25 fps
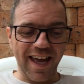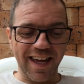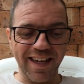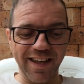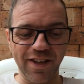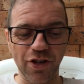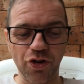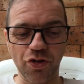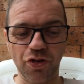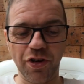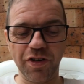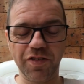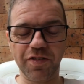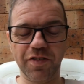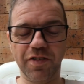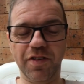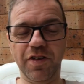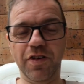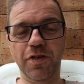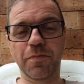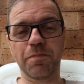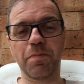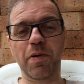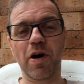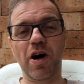a
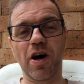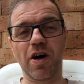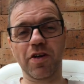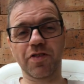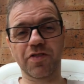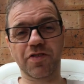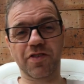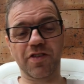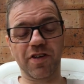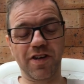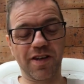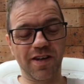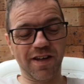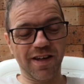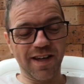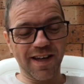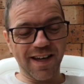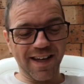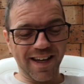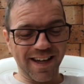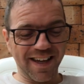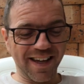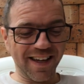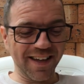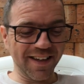Christian pastor
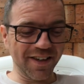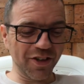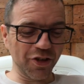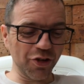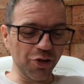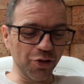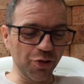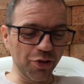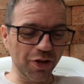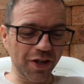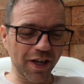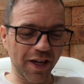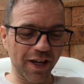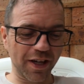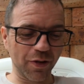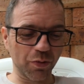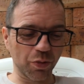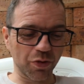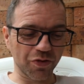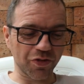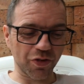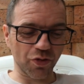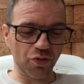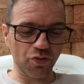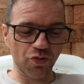in the UK
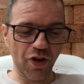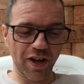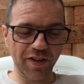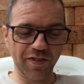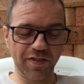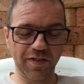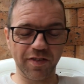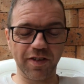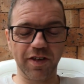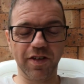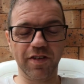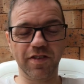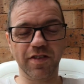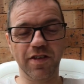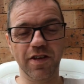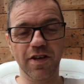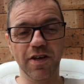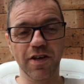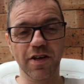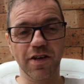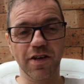was arrested